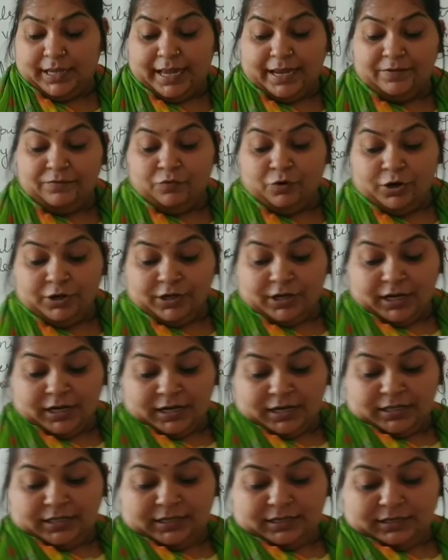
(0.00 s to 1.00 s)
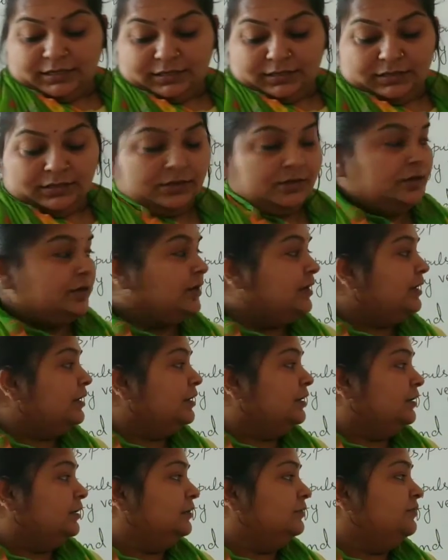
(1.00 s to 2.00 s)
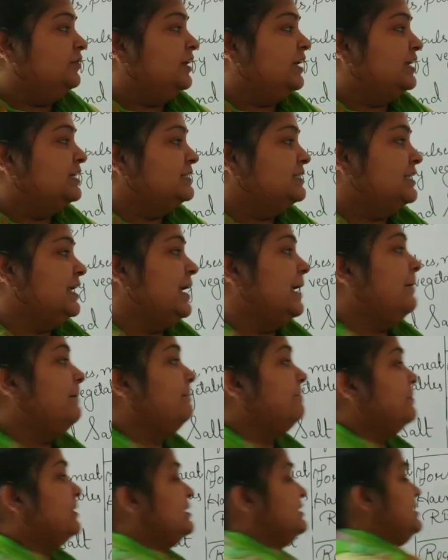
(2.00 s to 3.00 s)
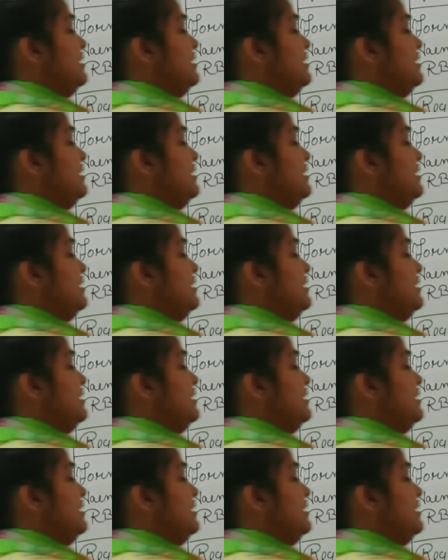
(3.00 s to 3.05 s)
And what are the, we can say,